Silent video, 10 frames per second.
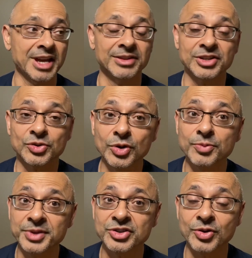this
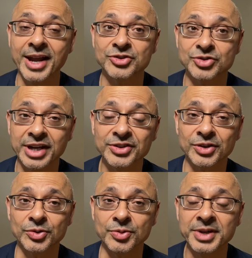group, this transgender
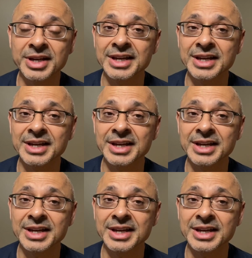group,